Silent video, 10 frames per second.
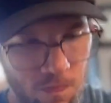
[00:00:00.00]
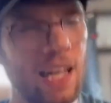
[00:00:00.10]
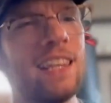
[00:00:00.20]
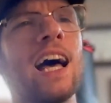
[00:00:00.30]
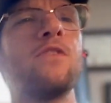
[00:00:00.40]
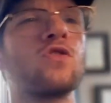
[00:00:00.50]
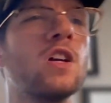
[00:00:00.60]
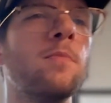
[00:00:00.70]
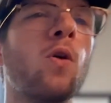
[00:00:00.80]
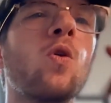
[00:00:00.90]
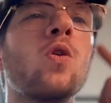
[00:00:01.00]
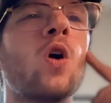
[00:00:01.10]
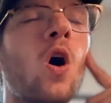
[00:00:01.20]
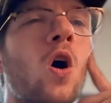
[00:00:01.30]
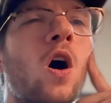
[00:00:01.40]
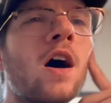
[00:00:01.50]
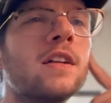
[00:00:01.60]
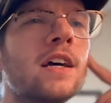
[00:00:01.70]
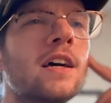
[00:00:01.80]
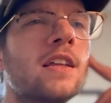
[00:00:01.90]
live stream or on
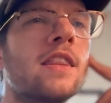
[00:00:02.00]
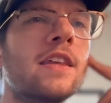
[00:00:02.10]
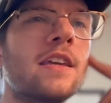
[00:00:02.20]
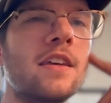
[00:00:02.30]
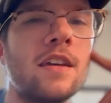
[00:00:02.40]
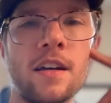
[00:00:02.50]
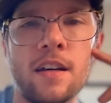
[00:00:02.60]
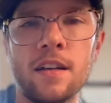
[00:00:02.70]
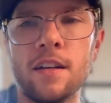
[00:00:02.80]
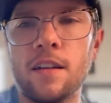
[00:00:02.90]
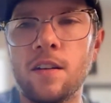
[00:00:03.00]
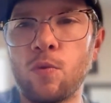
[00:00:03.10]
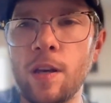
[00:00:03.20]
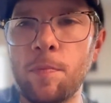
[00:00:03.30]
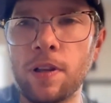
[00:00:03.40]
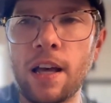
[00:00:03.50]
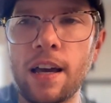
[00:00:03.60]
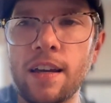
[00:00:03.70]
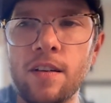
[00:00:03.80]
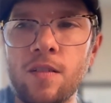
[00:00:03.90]
the replay.
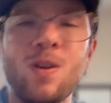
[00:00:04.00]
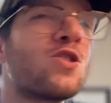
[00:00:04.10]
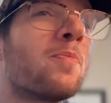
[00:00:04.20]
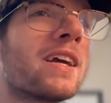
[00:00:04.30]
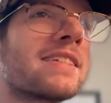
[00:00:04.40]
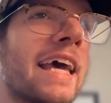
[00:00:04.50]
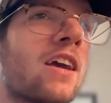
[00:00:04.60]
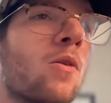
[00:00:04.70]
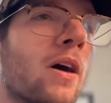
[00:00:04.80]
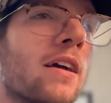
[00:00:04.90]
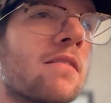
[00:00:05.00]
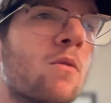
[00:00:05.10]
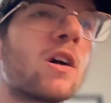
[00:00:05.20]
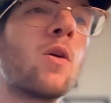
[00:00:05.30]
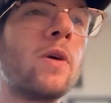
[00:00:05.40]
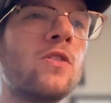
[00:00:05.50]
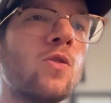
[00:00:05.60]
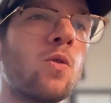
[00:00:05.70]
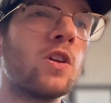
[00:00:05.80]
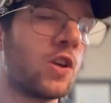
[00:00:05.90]
What's your biggest takeaway? What can we do?
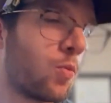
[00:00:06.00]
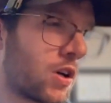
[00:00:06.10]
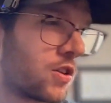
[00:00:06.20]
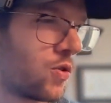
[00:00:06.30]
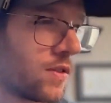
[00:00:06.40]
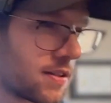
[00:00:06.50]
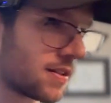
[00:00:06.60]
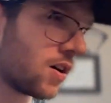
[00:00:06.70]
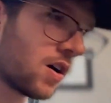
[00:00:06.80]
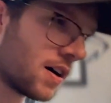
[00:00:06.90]
Do you want to do this on